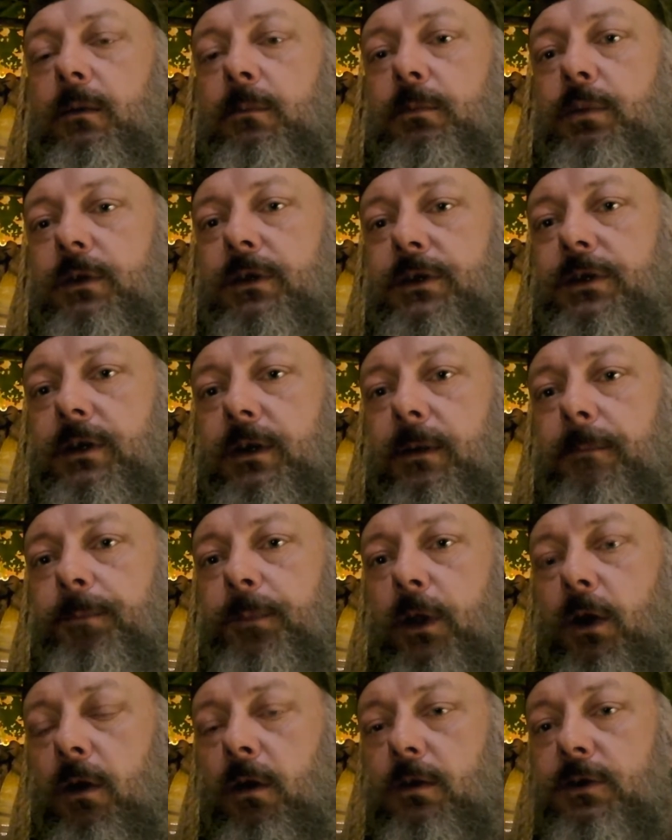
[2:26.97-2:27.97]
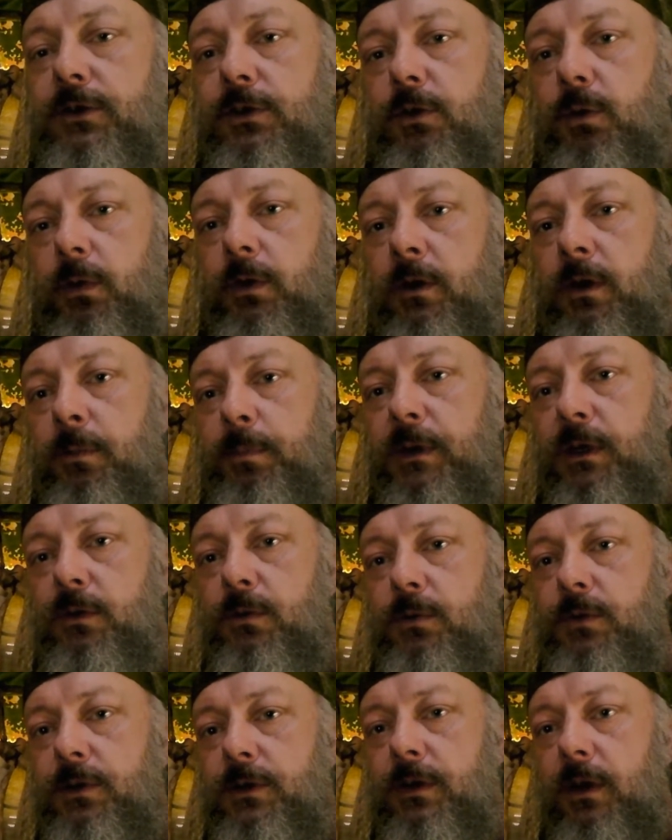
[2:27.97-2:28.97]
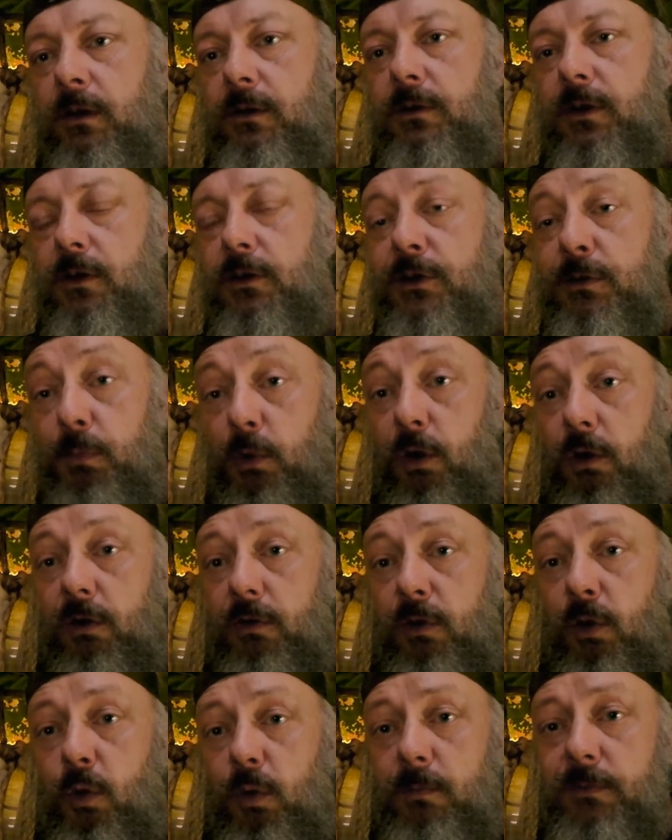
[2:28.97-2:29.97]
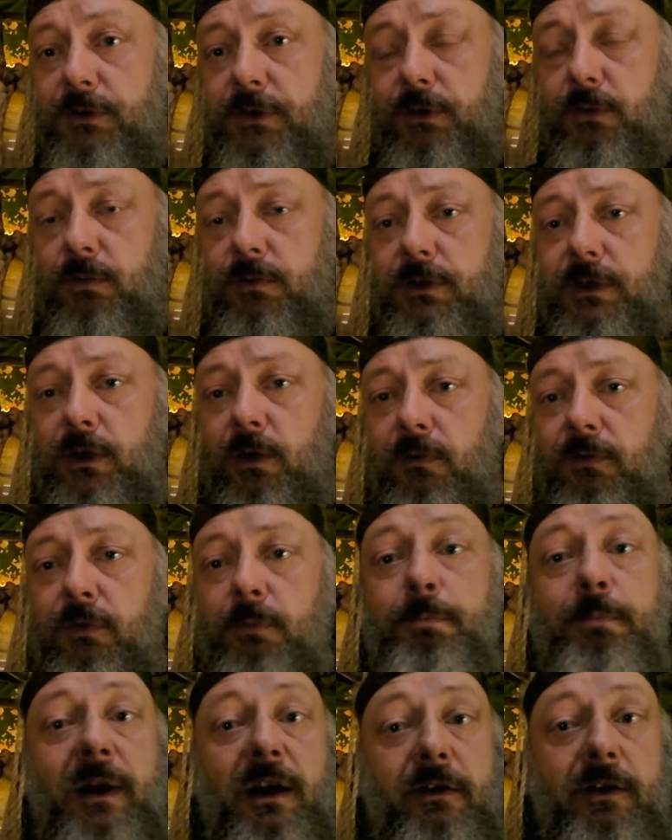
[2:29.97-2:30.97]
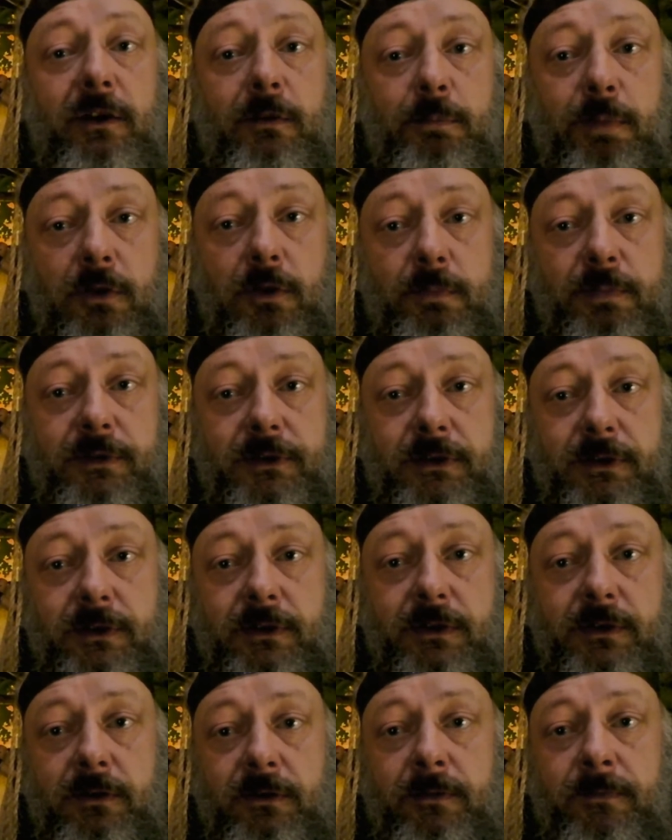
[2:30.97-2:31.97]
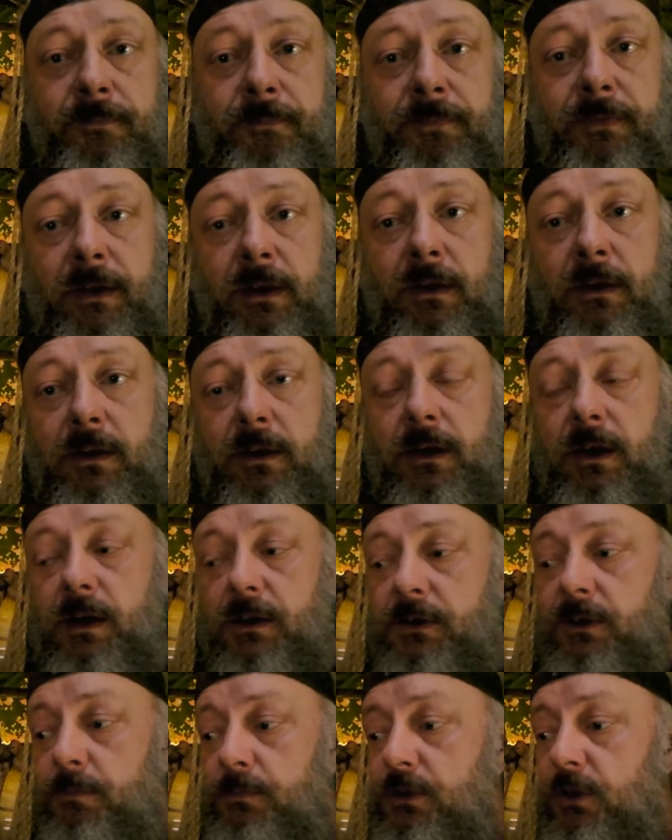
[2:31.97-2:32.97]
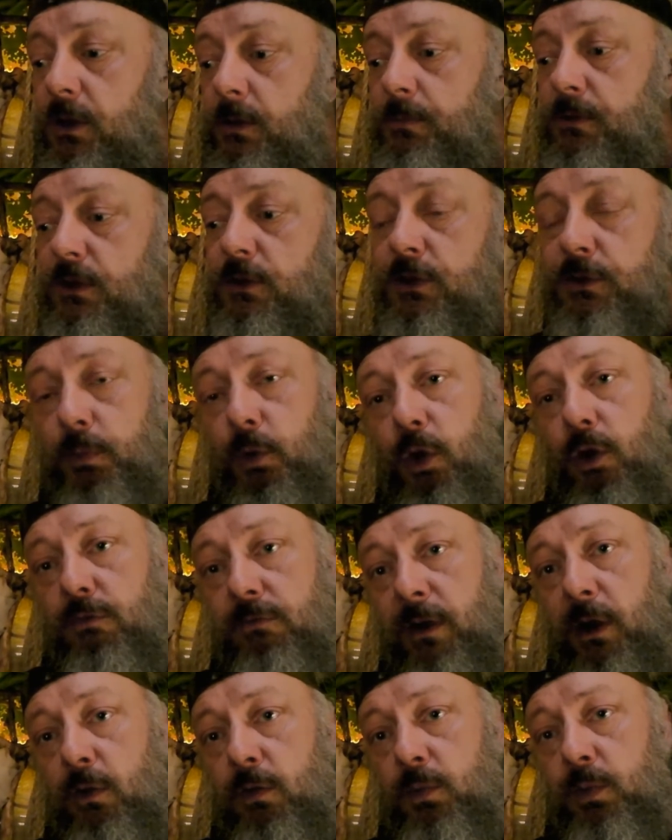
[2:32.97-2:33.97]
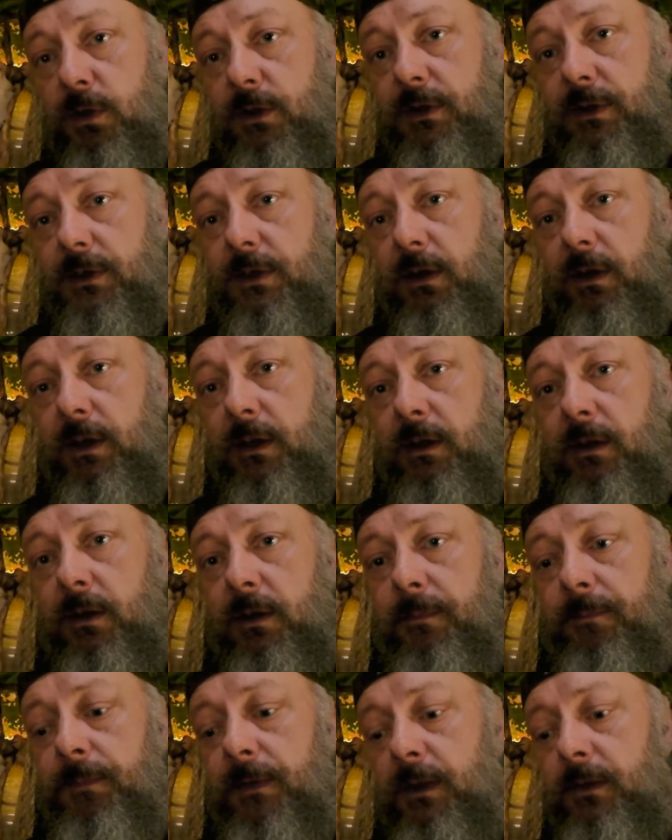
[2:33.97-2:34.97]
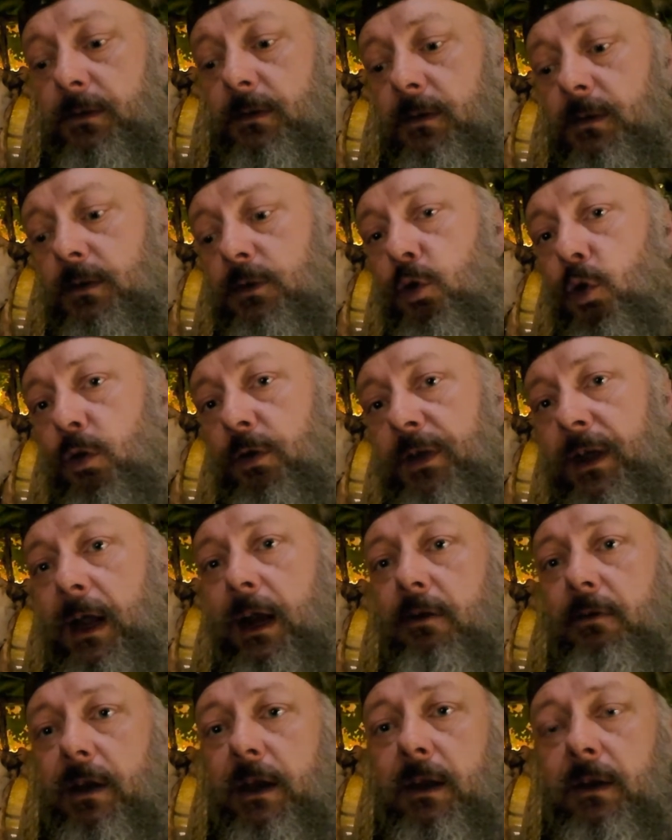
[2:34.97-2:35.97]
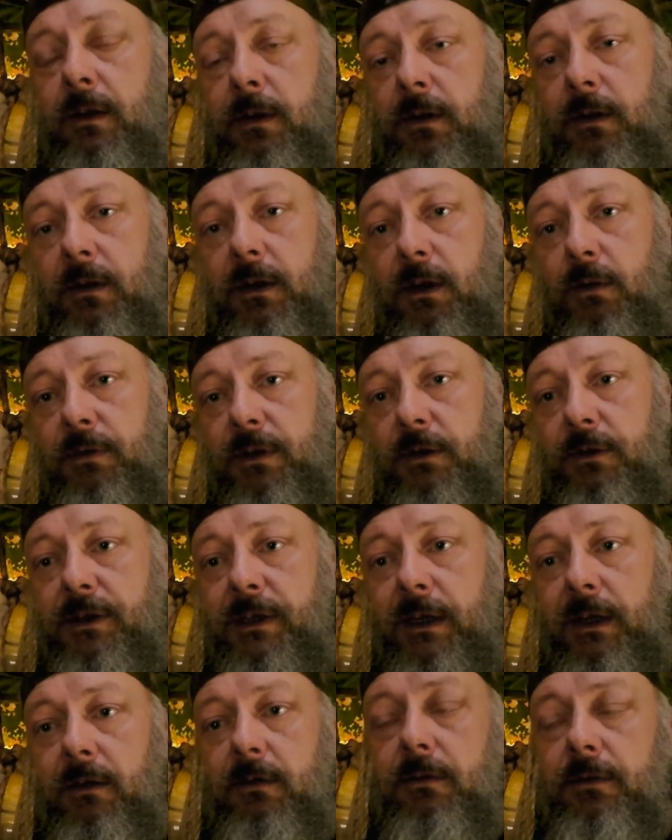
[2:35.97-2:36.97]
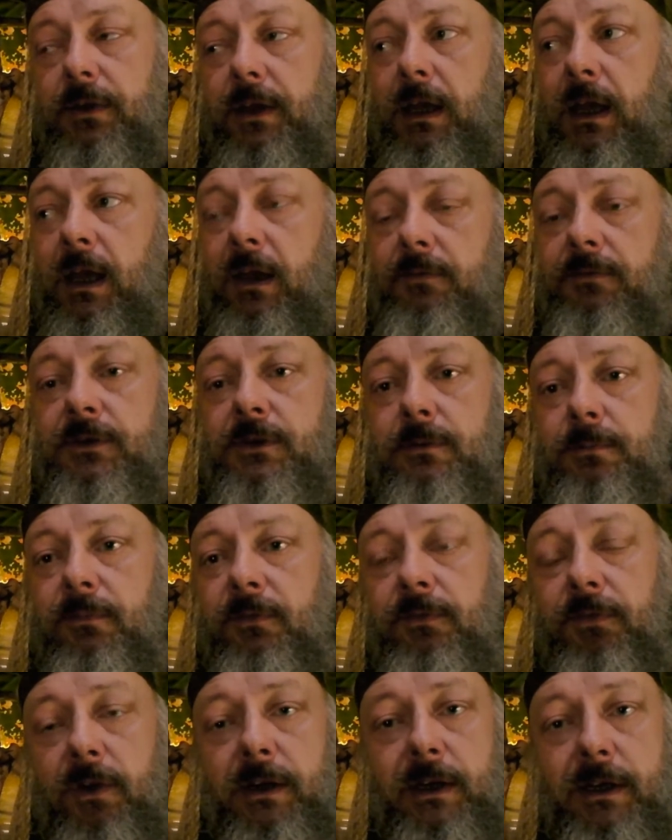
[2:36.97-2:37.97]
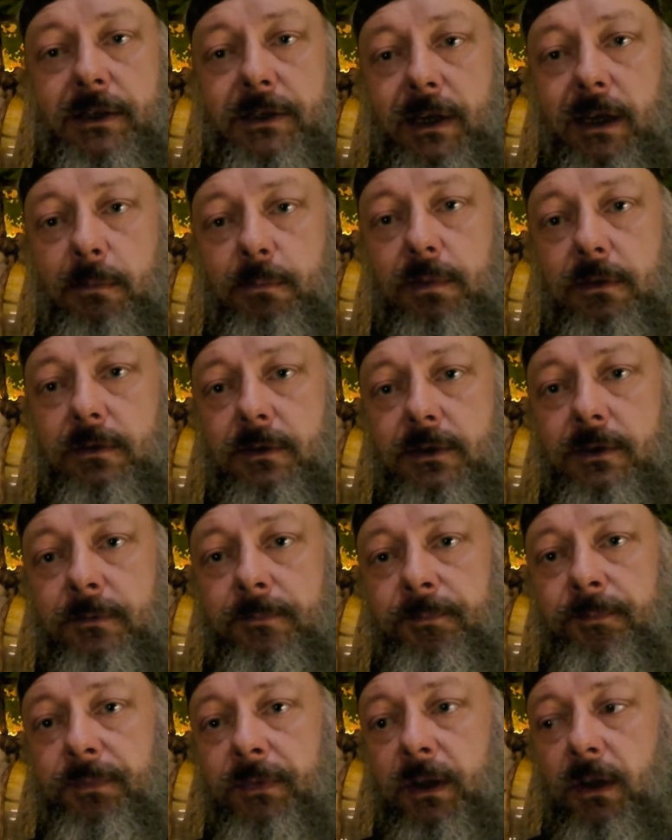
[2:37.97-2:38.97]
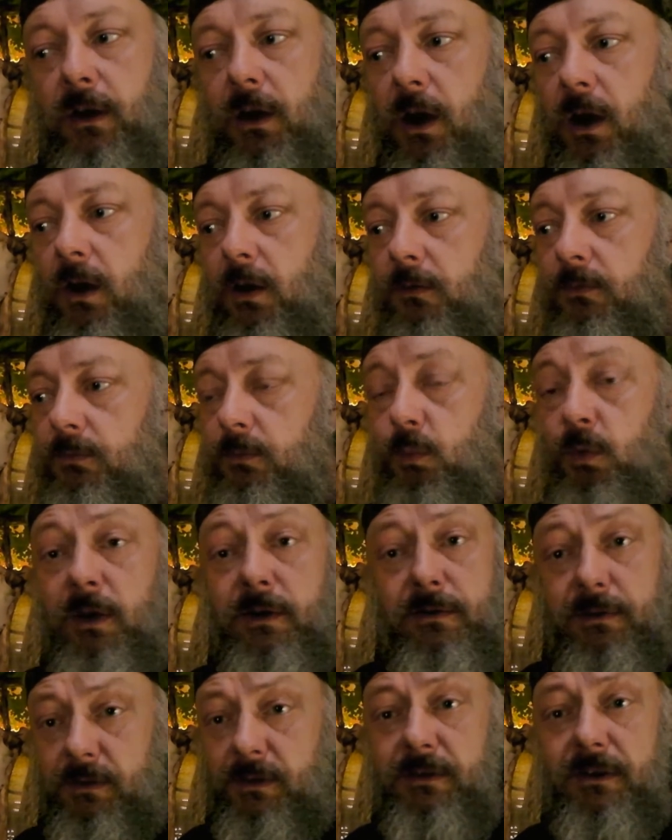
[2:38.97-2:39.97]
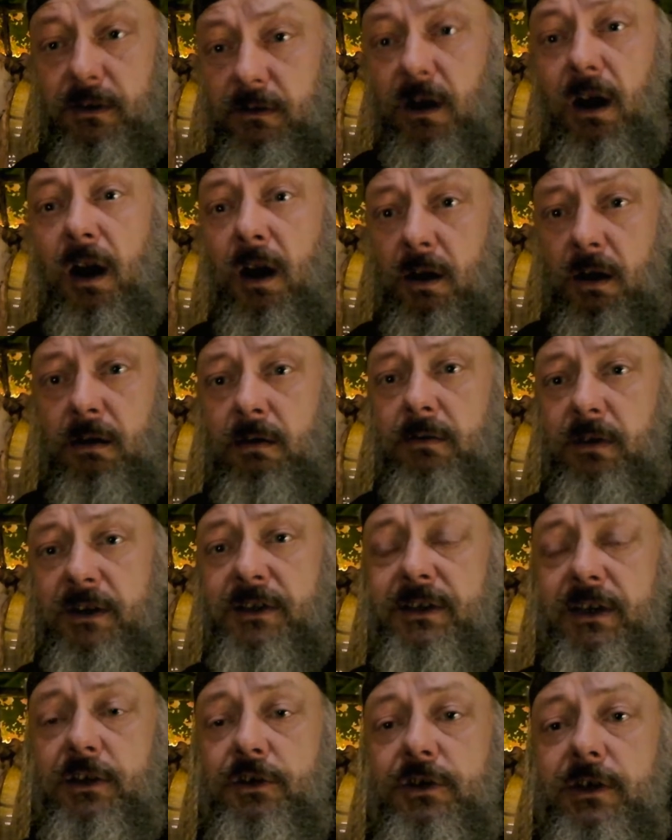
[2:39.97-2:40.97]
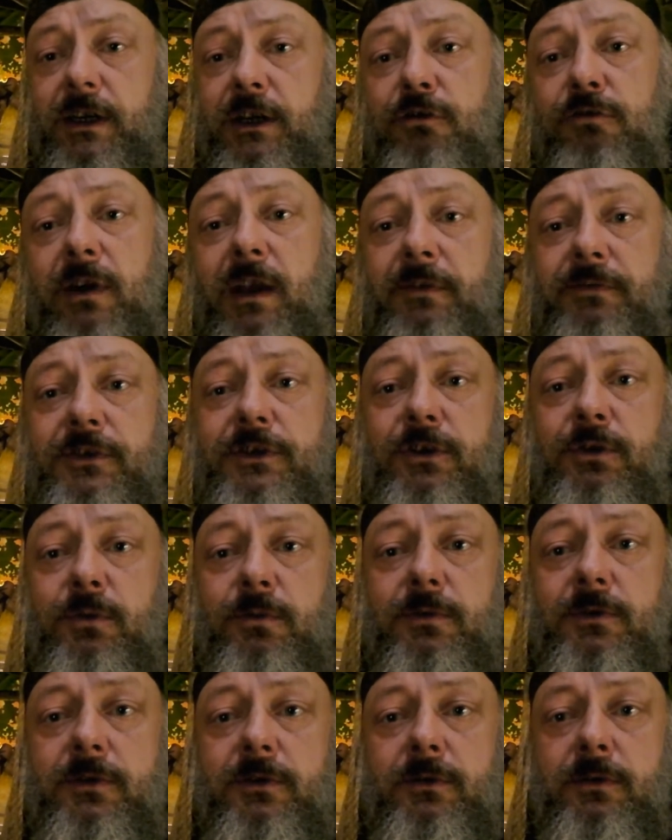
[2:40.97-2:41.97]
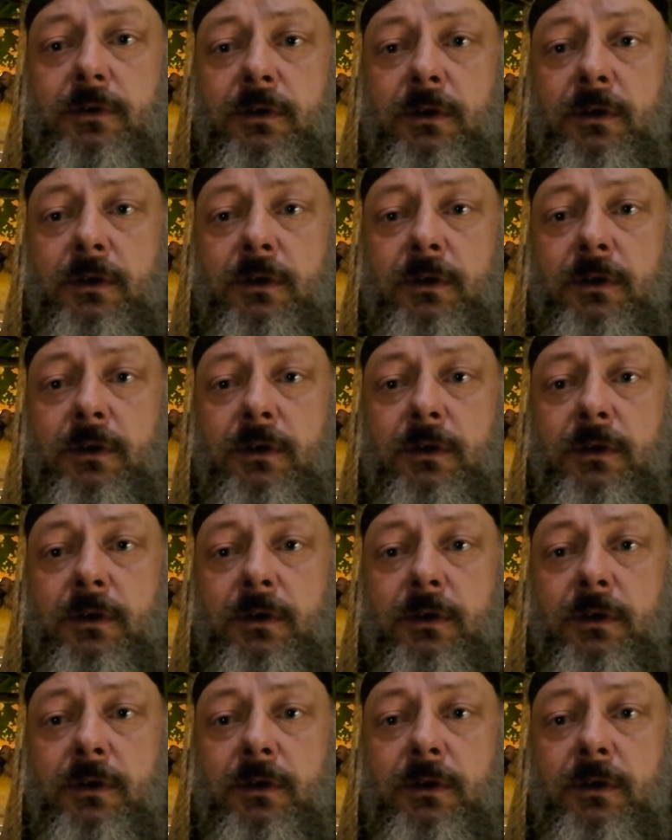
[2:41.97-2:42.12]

but um, also it could be used on smaller Ogham stones now for burial purposes. Uh, sometimes small round ones like um, in North Kerry, now near Dingle, they have some fine examples of what are essentially gravestones.